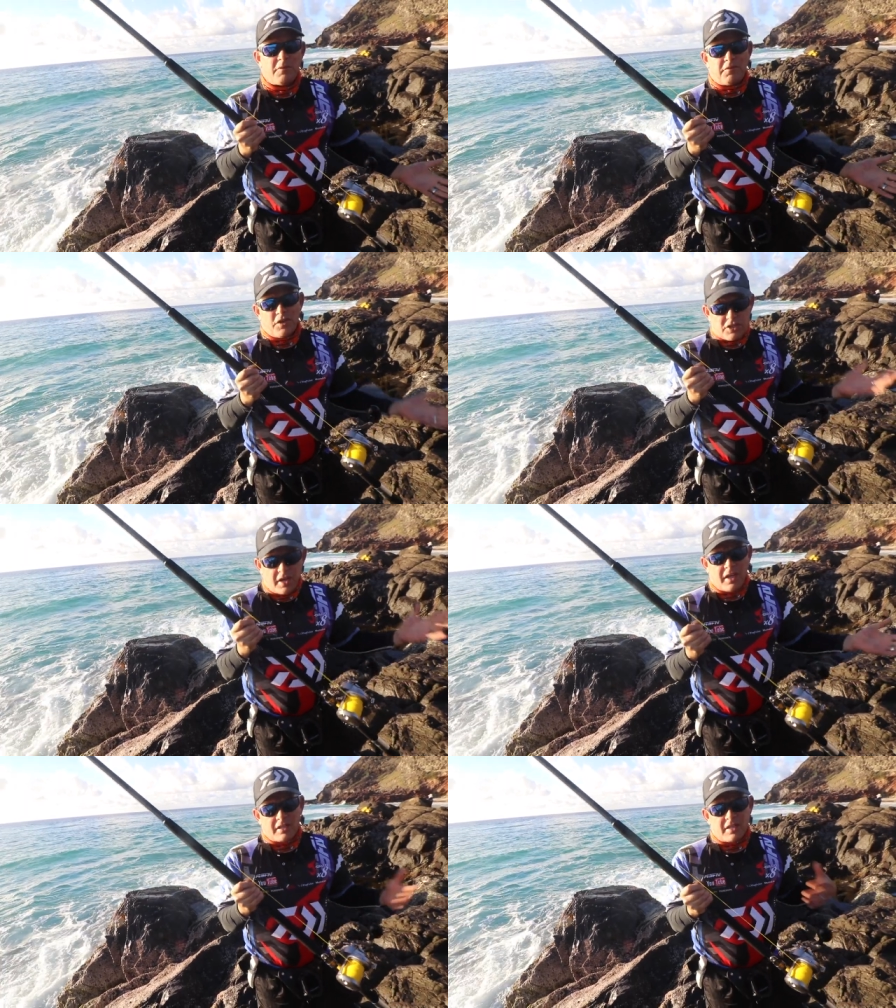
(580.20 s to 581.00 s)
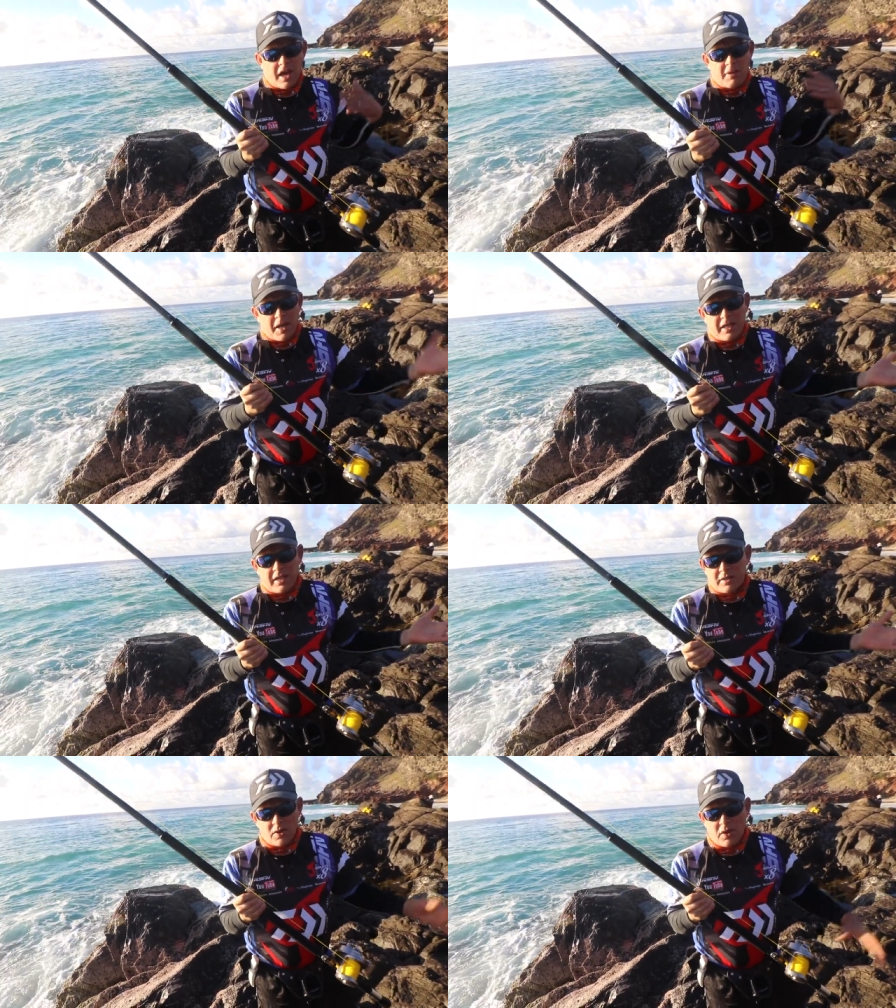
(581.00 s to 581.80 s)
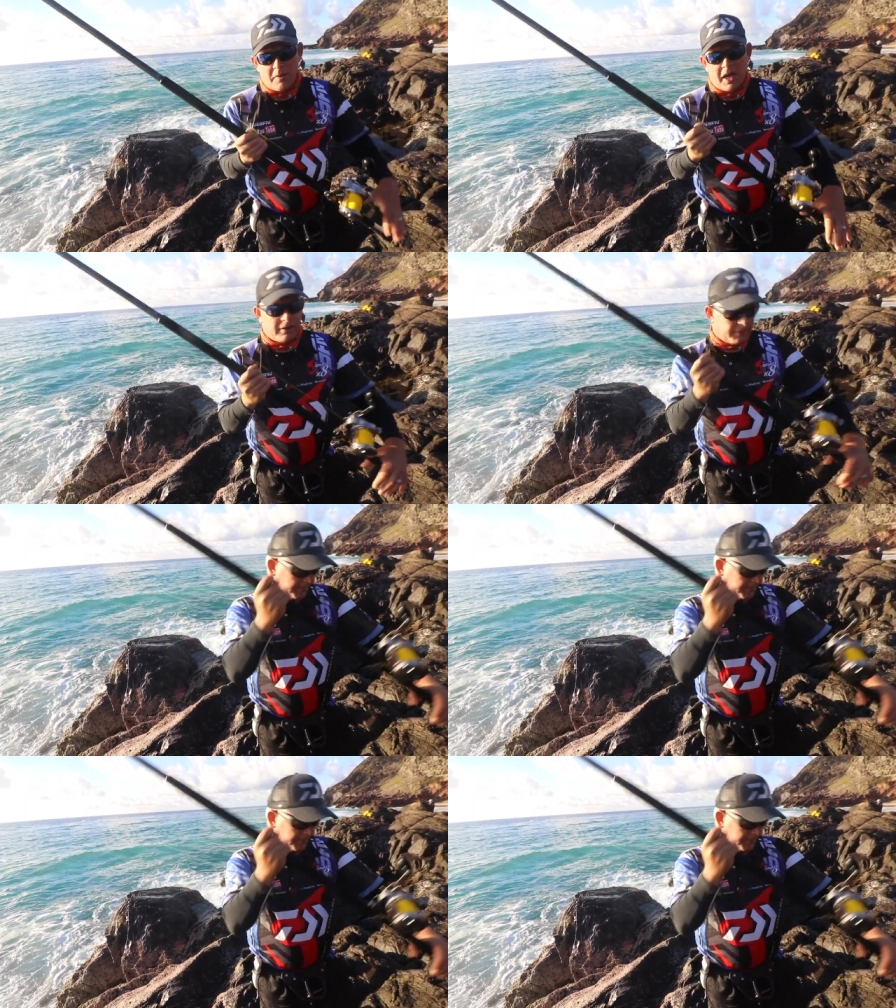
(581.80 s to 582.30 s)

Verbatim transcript: fishing and slide baiting is all about.